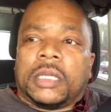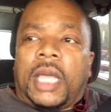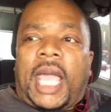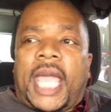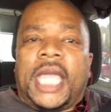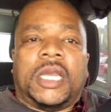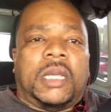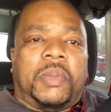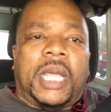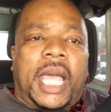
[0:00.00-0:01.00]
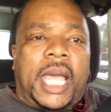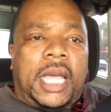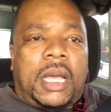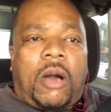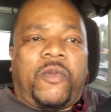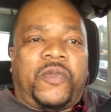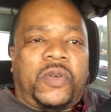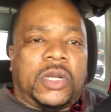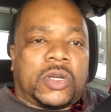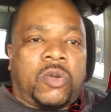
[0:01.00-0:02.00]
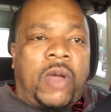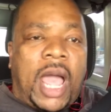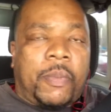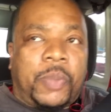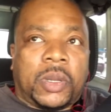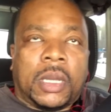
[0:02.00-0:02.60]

The A D B A are full of crap.